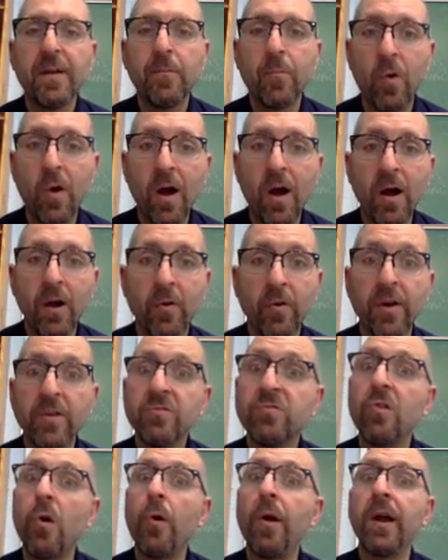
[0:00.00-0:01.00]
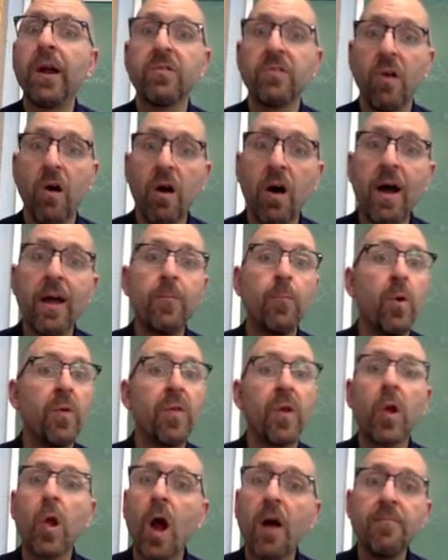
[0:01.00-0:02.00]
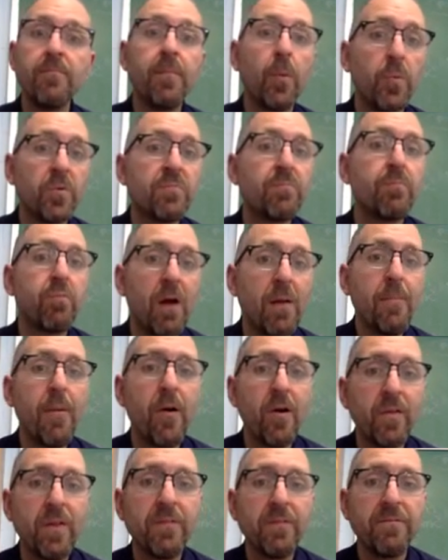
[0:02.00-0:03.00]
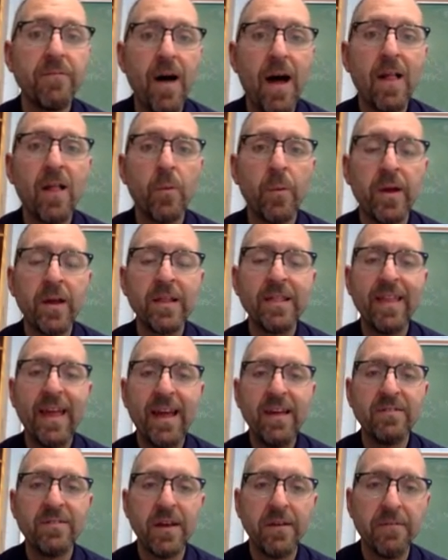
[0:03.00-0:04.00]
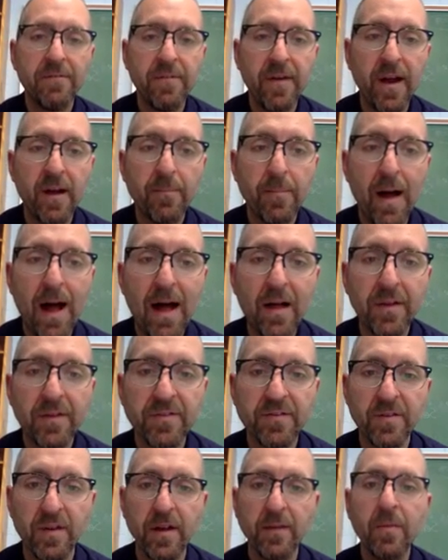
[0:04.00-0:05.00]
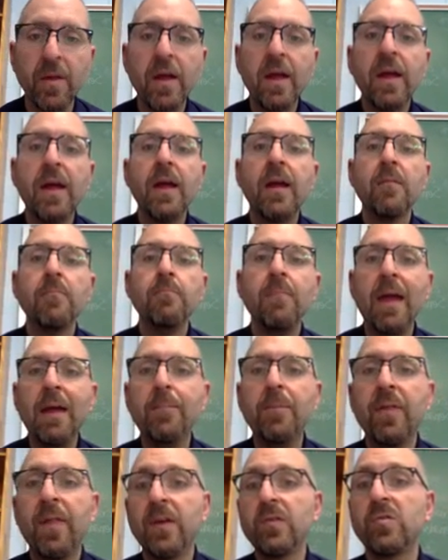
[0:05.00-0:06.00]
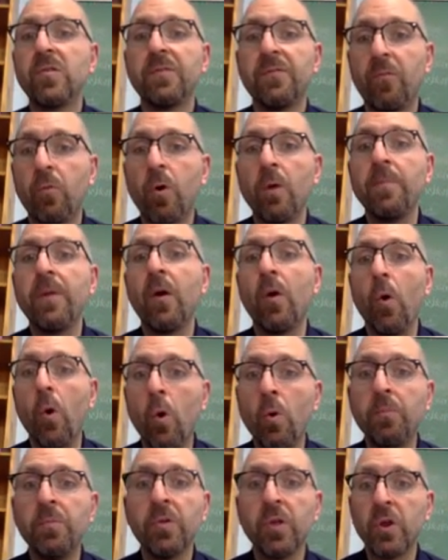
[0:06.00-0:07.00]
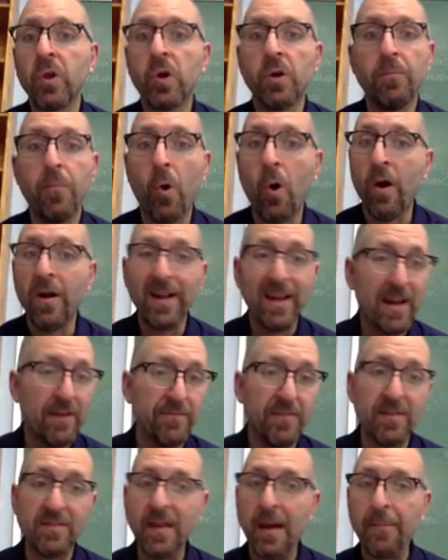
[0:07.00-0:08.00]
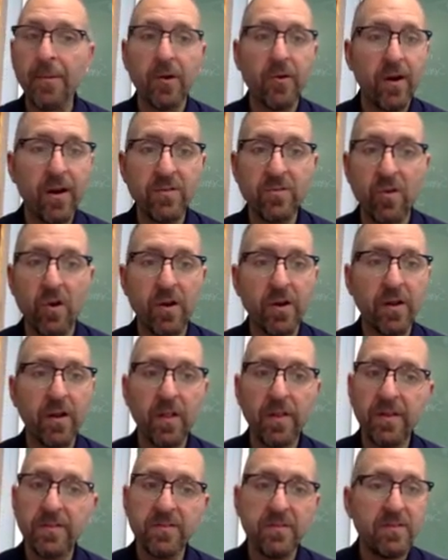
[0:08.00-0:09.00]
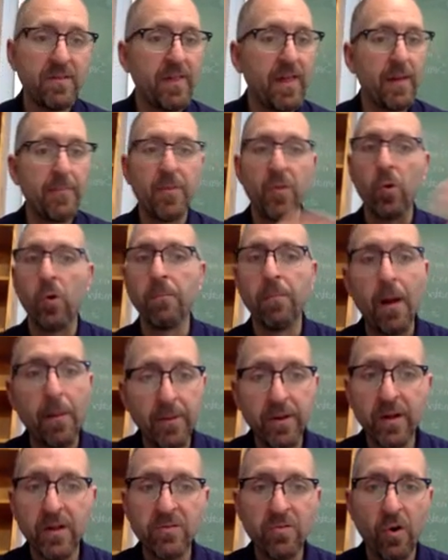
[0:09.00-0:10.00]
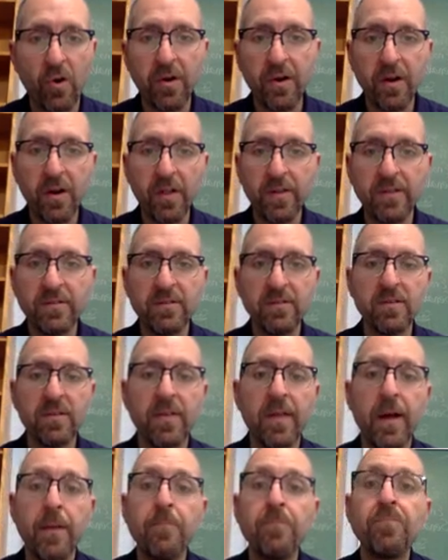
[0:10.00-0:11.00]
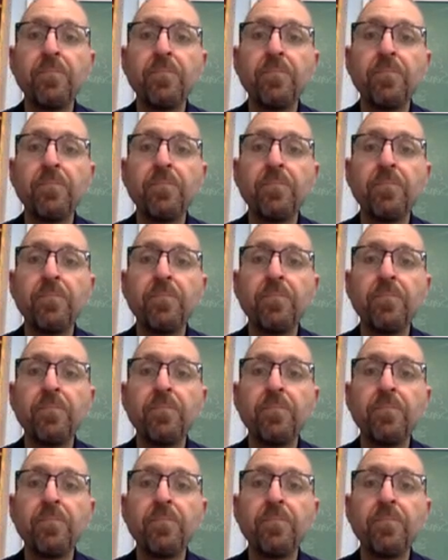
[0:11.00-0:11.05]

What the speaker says: progress during a time where the government was primarily following a laissez-faire policy, maybe they should form their own political party. If the Democrats aren't going to listen to them and the Republicans aren't going to listen to them,